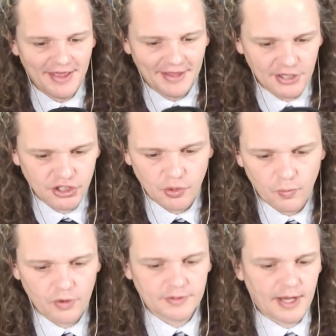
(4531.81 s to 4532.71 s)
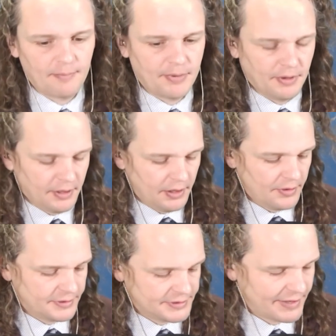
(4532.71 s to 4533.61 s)
Get you worked up here
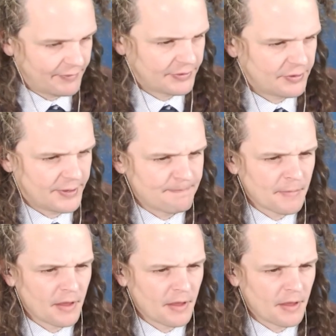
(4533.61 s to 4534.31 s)
at 7:30